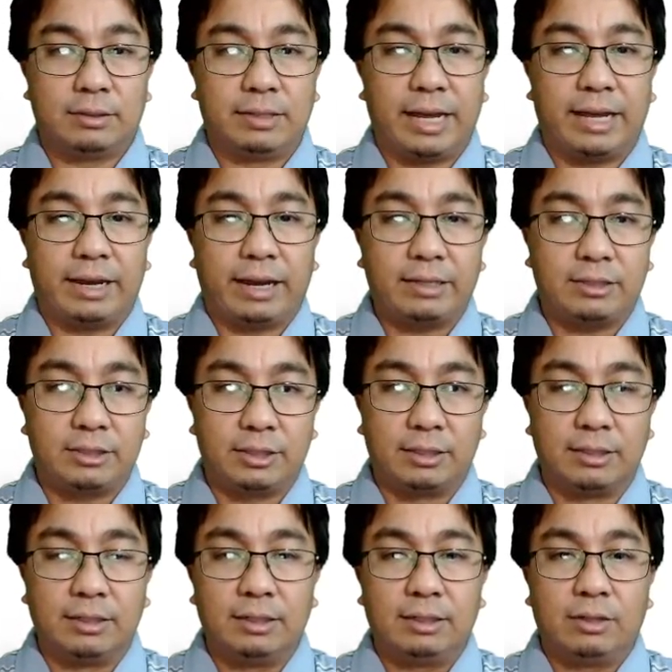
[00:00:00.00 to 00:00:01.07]

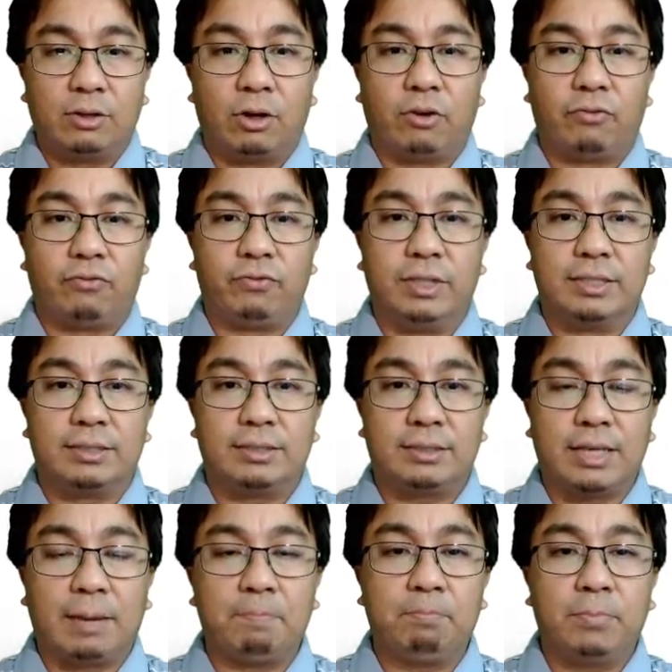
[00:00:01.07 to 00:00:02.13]
direction of the
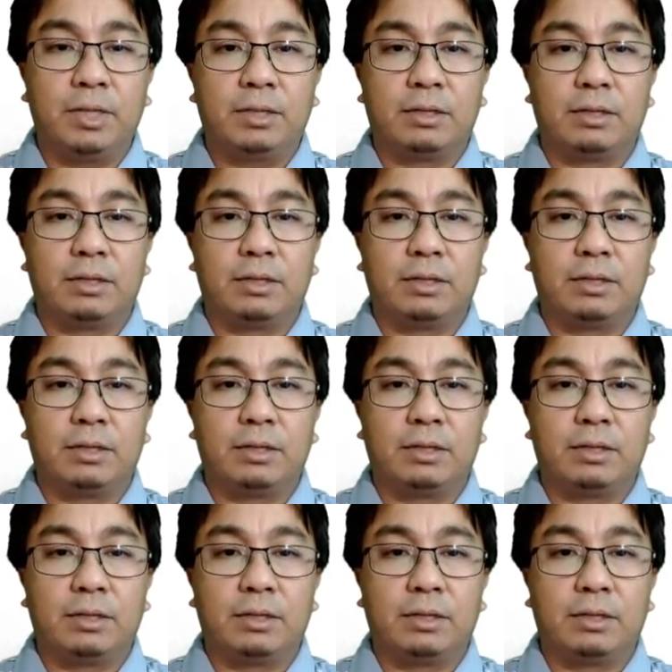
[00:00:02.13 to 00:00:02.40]
same